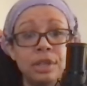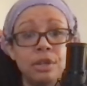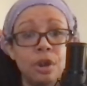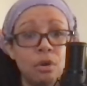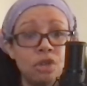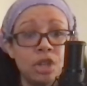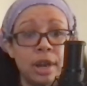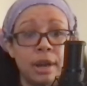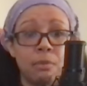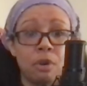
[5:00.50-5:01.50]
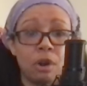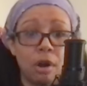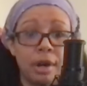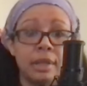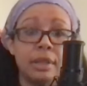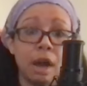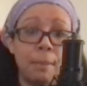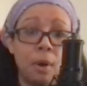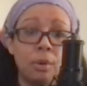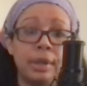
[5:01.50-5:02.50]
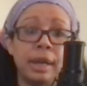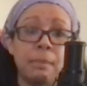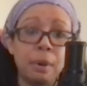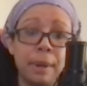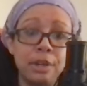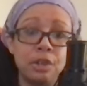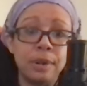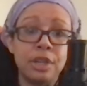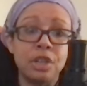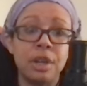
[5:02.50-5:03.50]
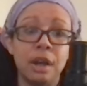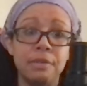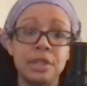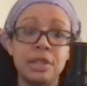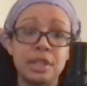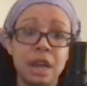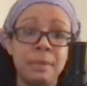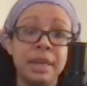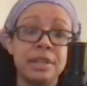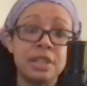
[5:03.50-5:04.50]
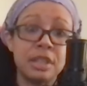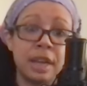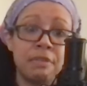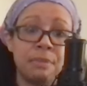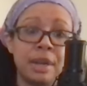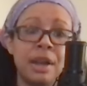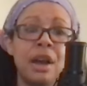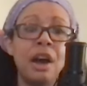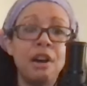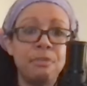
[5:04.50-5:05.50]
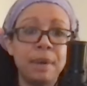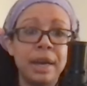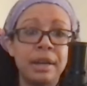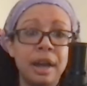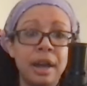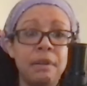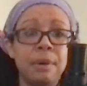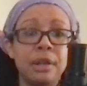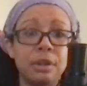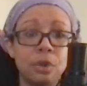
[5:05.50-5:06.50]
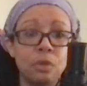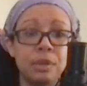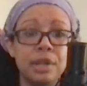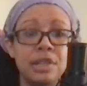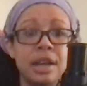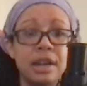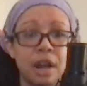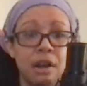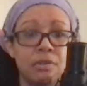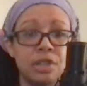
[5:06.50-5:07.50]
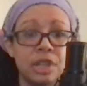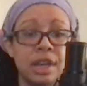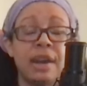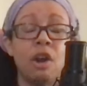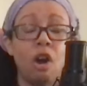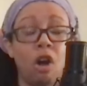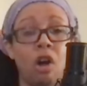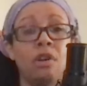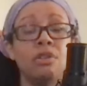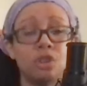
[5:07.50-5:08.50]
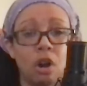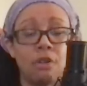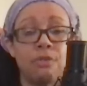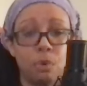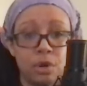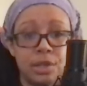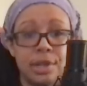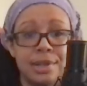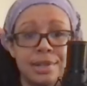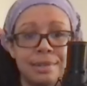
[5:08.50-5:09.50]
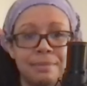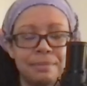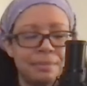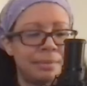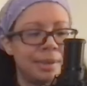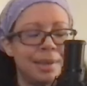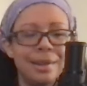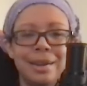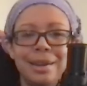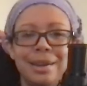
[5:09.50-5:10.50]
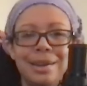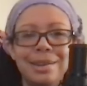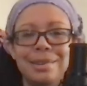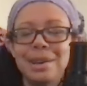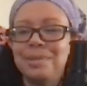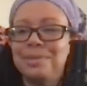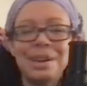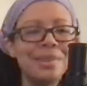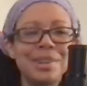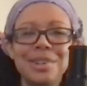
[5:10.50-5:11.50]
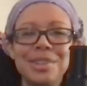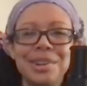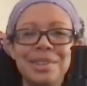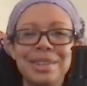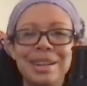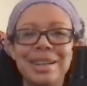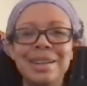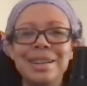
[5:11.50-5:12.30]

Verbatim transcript: no shame regarding the upholding and perpetuation of the systemic enslavement of mankind by the globalist technocracy and all dark forces. So that was our show today.